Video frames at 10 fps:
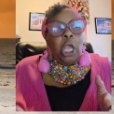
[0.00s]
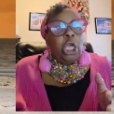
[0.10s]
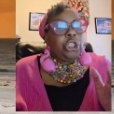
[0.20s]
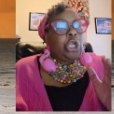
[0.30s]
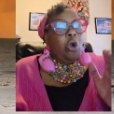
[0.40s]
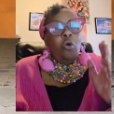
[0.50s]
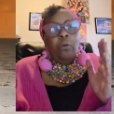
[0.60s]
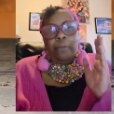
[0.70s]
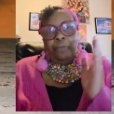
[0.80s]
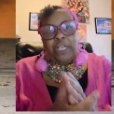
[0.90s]
So
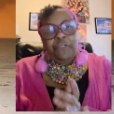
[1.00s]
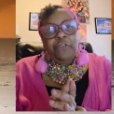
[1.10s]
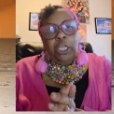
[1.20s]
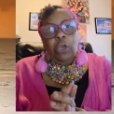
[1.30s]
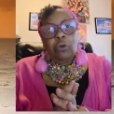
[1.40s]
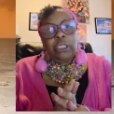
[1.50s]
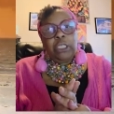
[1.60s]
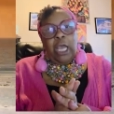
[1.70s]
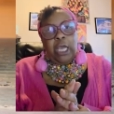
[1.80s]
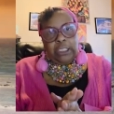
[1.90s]
this video
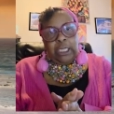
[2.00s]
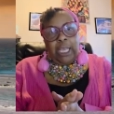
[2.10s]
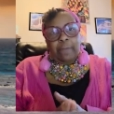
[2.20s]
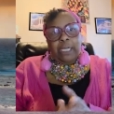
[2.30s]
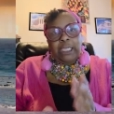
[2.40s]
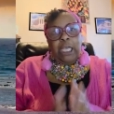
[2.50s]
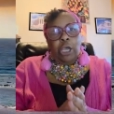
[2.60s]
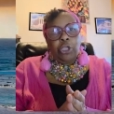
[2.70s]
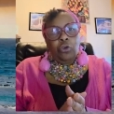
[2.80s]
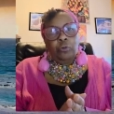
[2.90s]
today, I'm going to tell
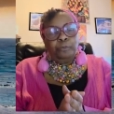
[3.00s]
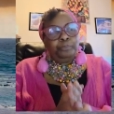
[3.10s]
you